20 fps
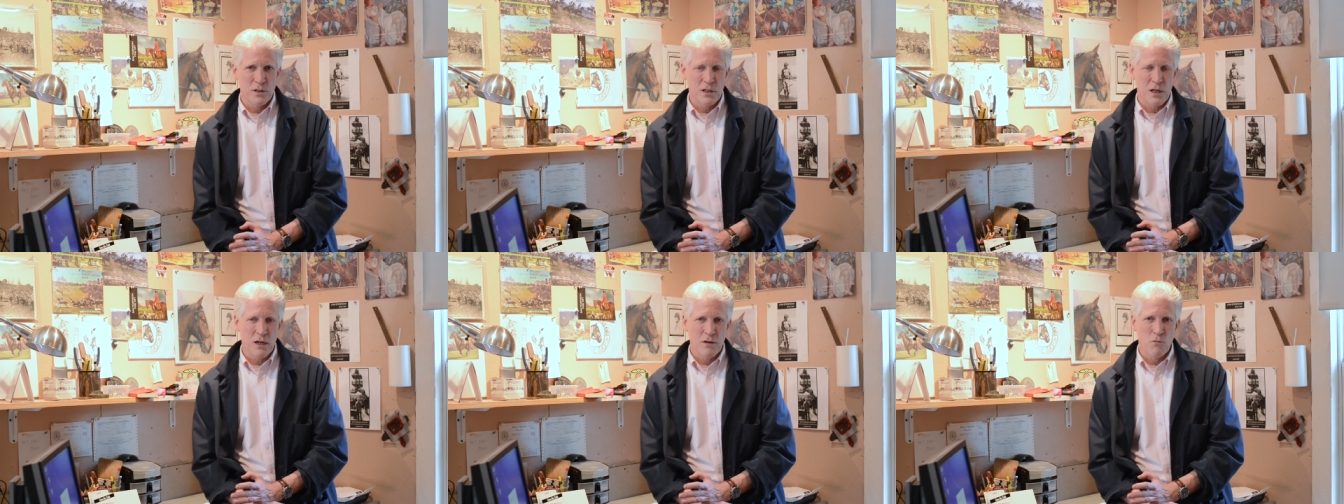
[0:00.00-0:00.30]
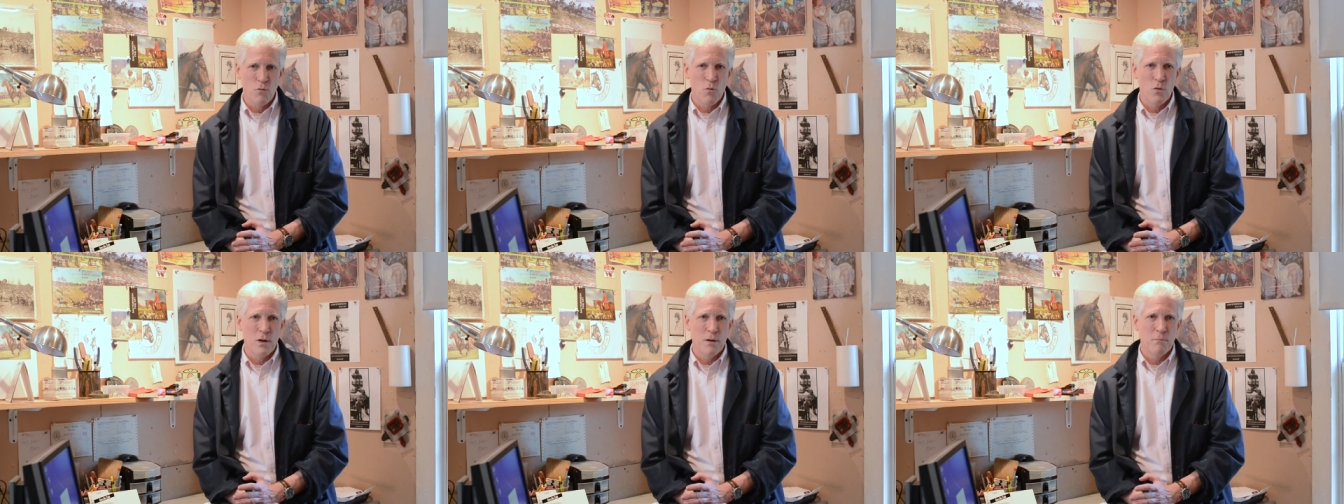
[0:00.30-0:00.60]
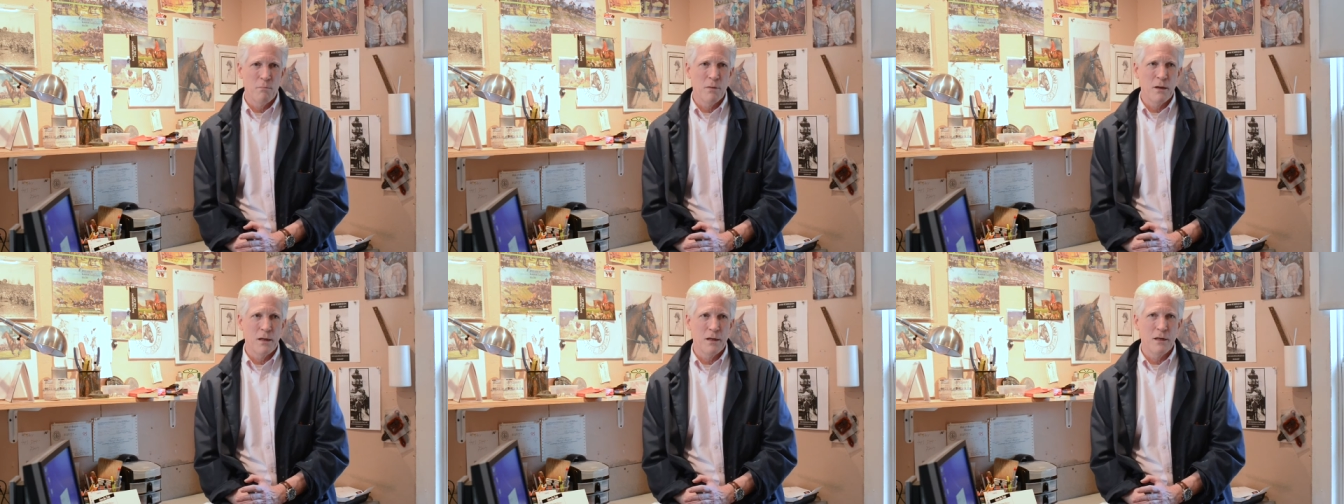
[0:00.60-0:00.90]
kind of one
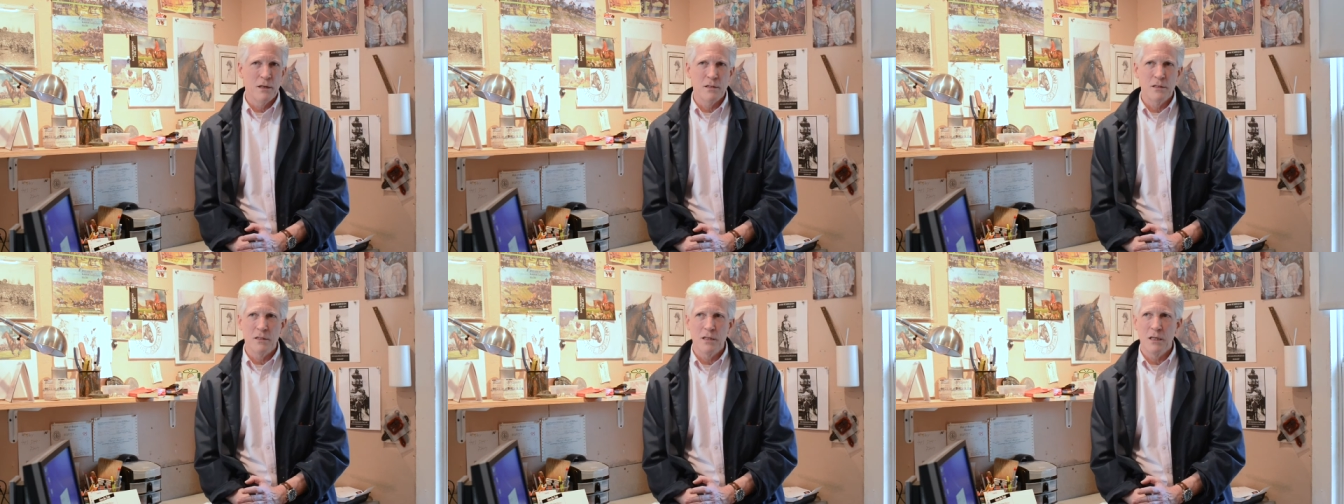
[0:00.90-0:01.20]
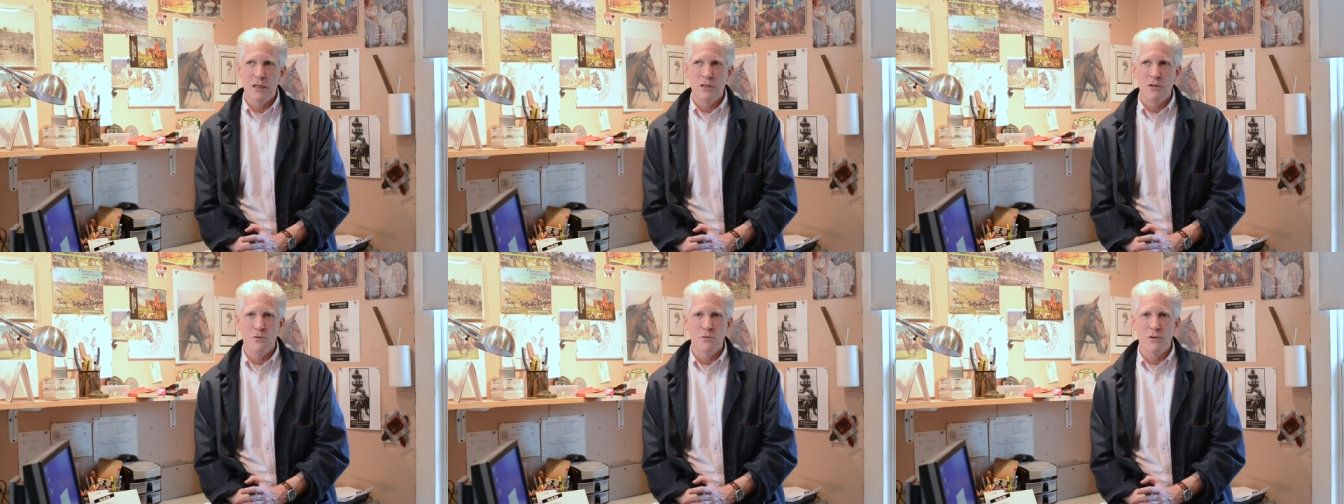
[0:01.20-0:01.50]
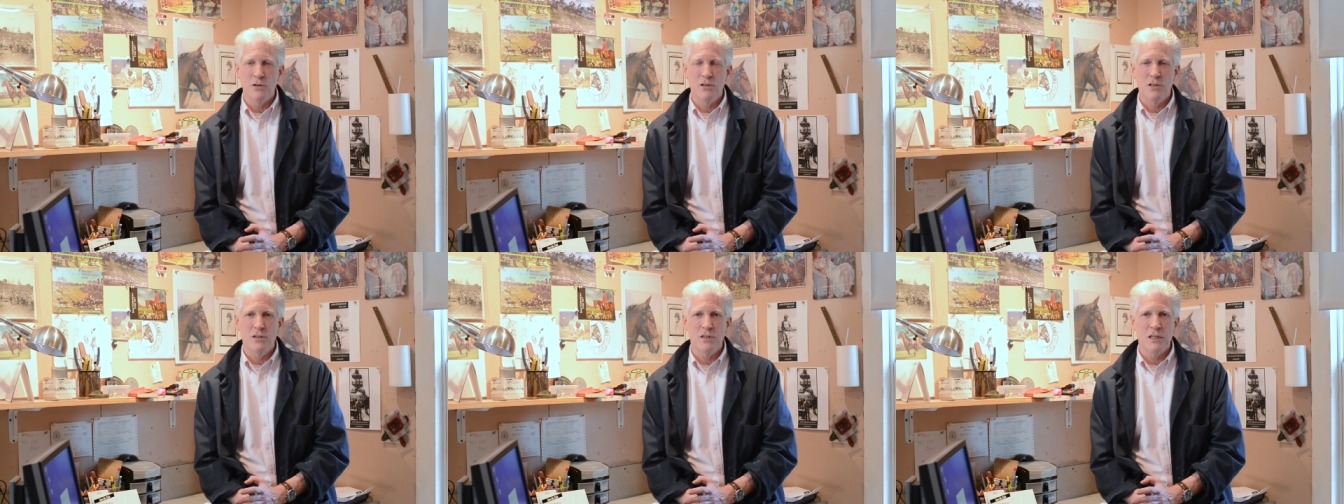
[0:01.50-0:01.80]
big
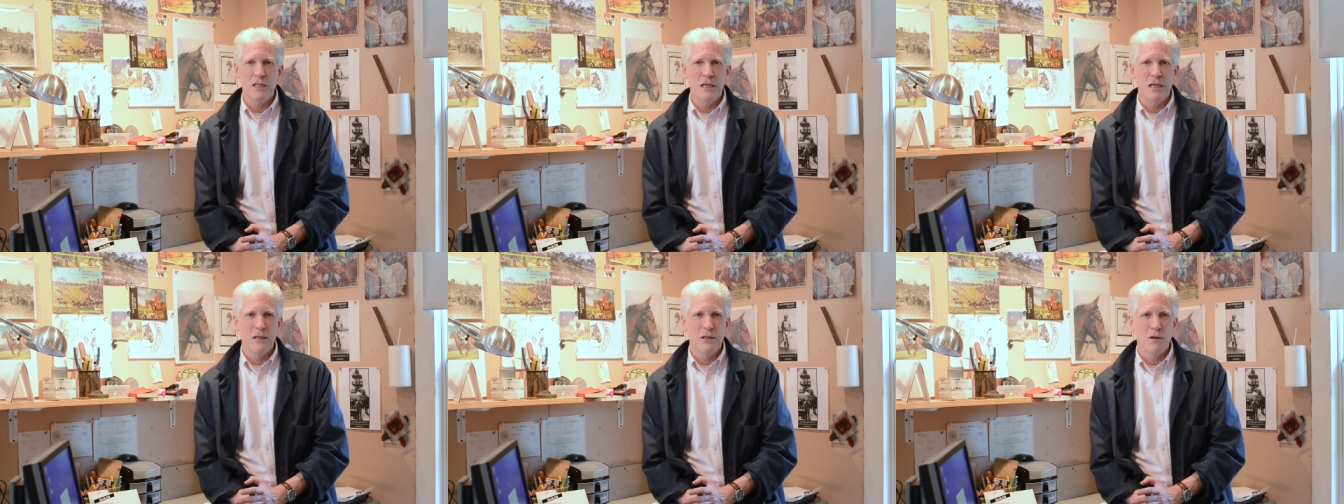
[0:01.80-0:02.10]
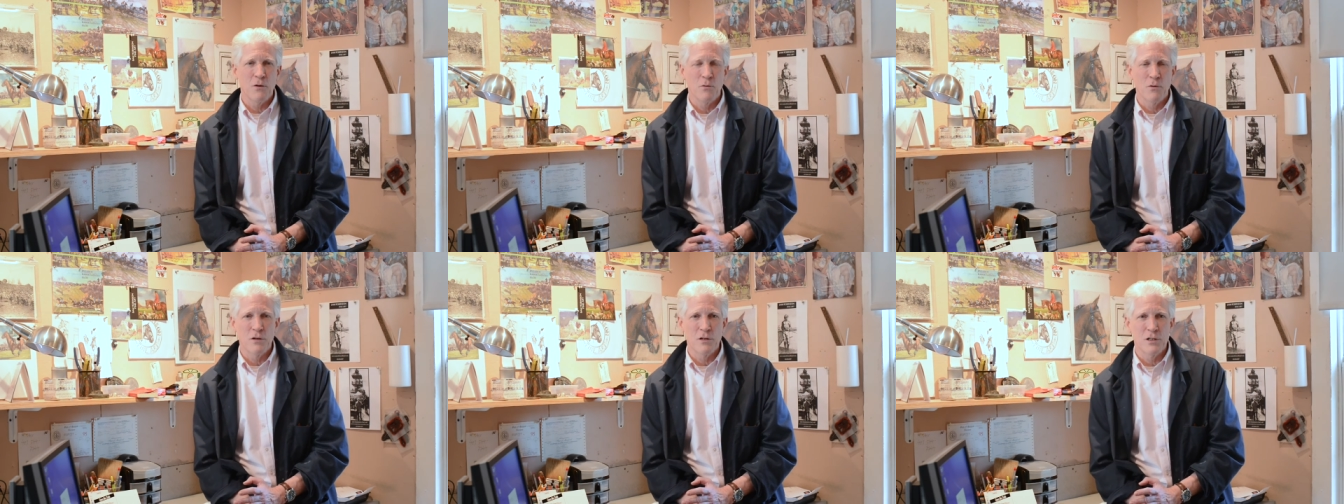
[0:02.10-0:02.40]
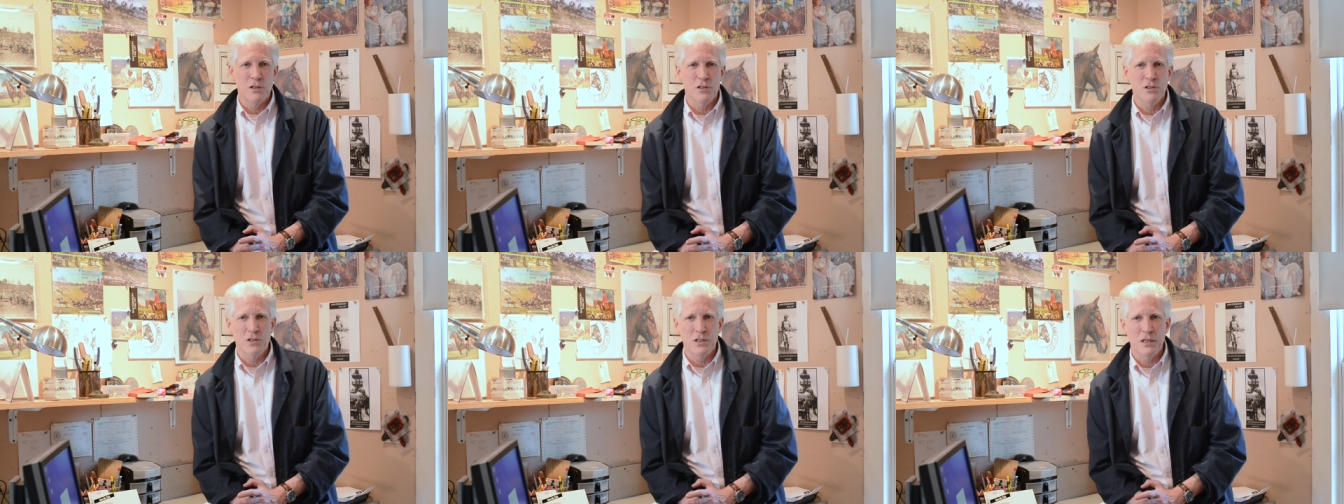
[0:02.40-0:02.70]
continuous scene that we're
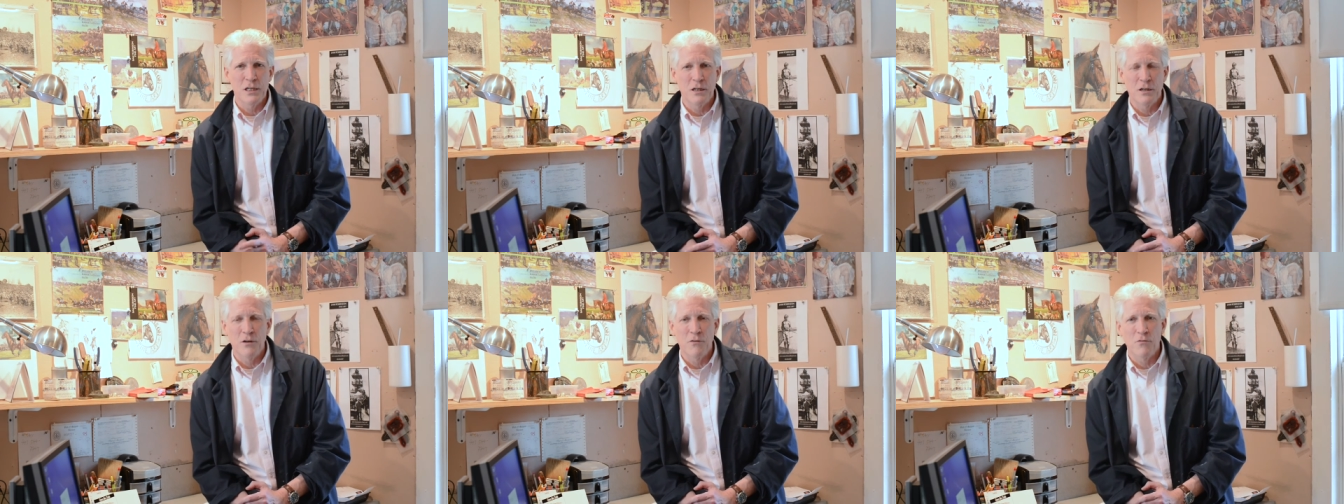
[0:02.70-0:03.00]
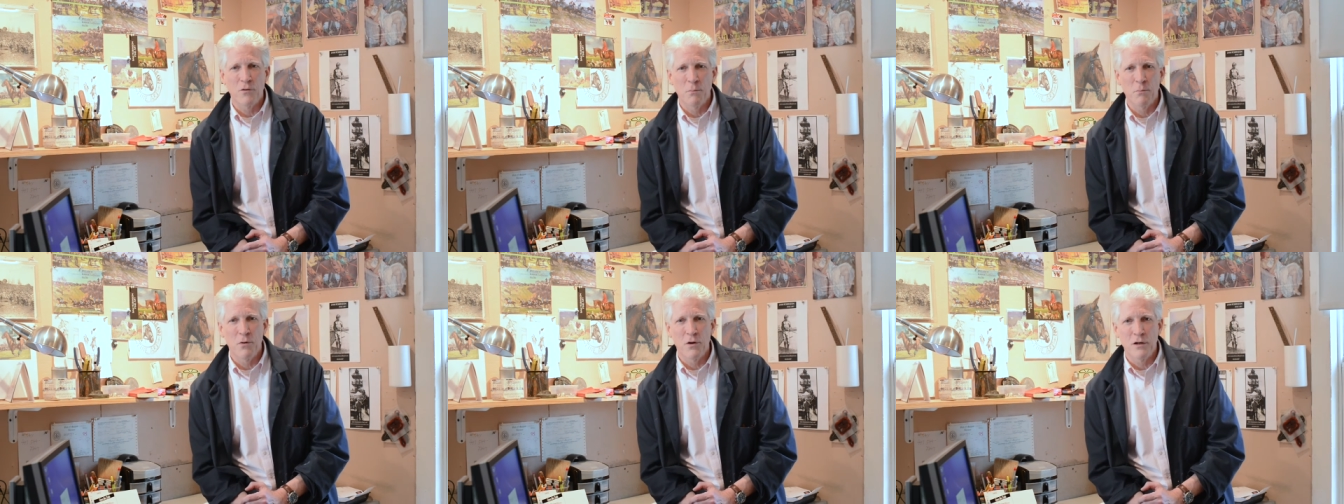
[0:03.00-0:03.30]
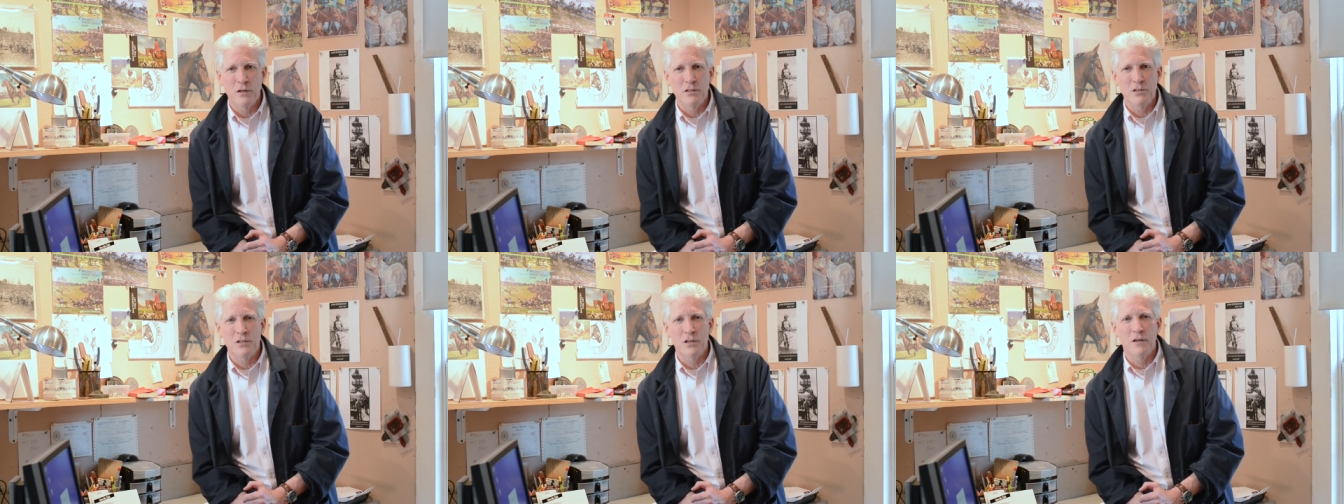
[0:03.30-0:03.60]
just seeing different
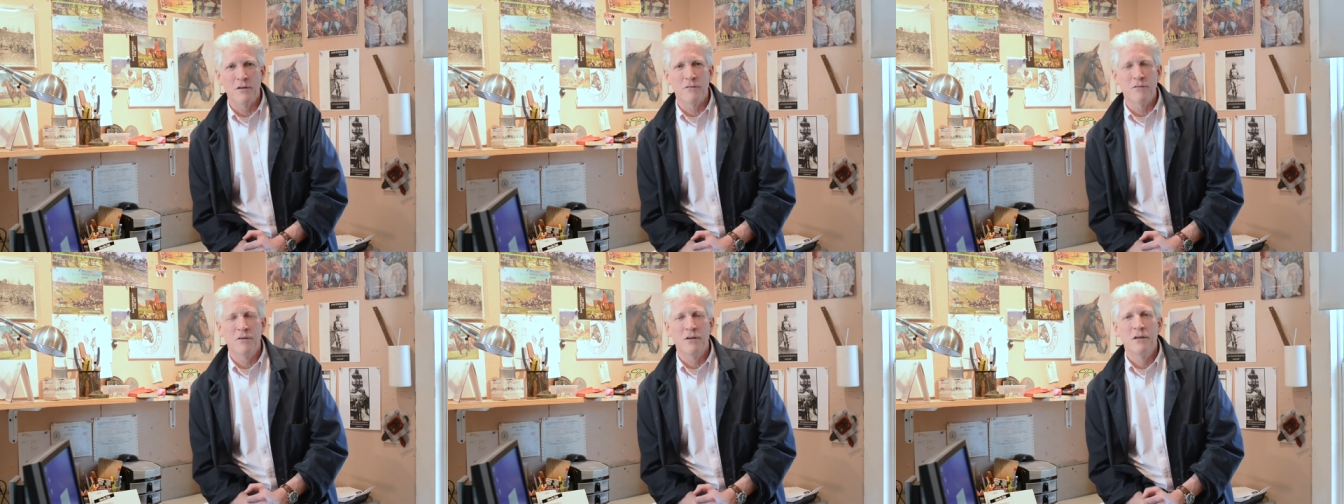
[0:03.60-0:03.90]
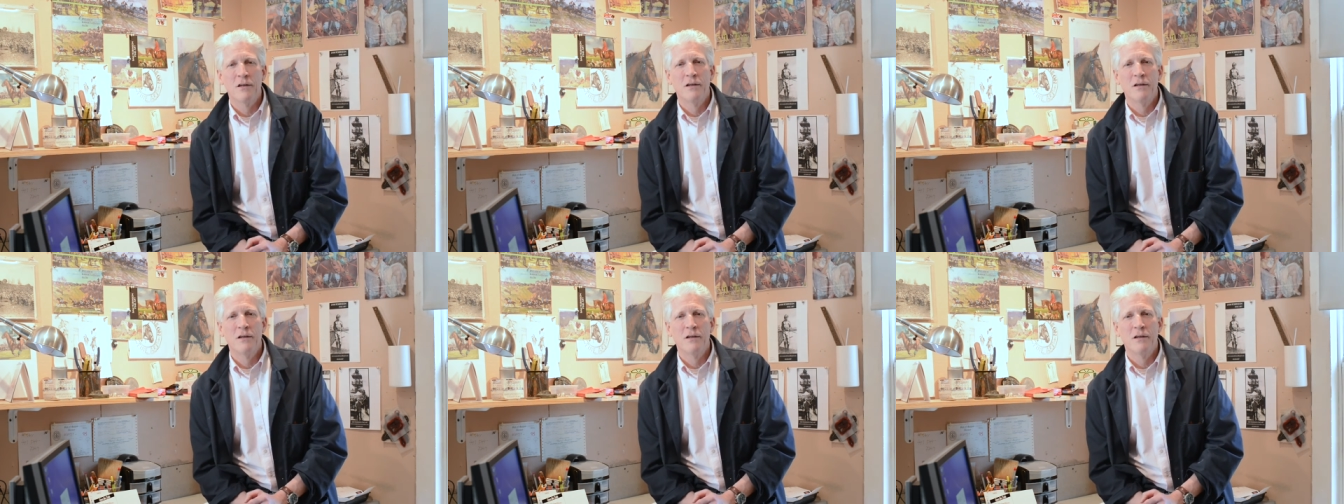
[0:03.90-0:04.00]
parts of